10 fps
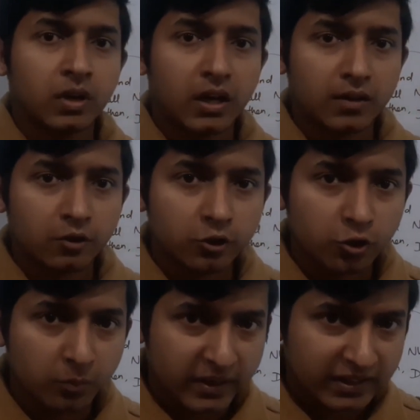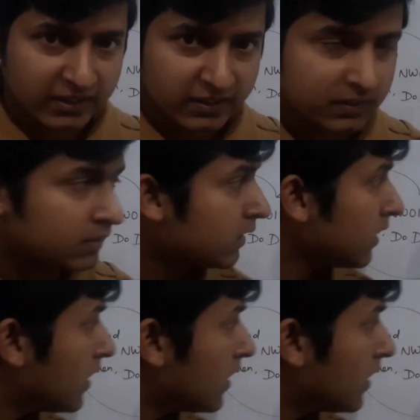I want you to repeat this.